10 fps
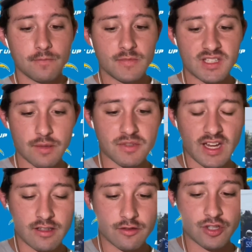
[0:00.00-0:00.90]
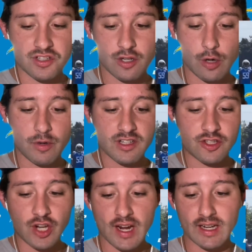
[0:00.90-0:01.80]
Seems like Justin Herbert is
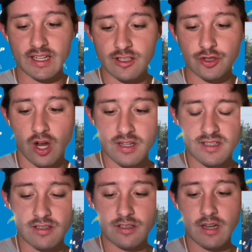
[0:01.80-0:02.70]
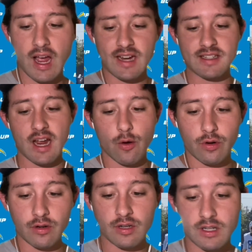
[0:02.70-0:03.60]
checking it. John
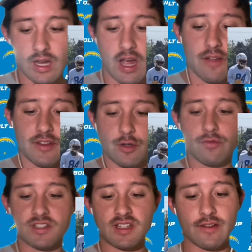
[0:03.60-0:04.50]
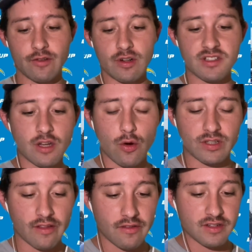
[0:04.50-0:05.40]
Hightower, the new receiver, is going
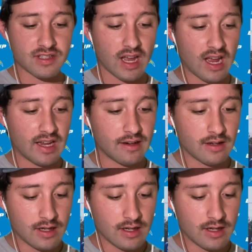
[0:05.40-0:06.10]
to the other side.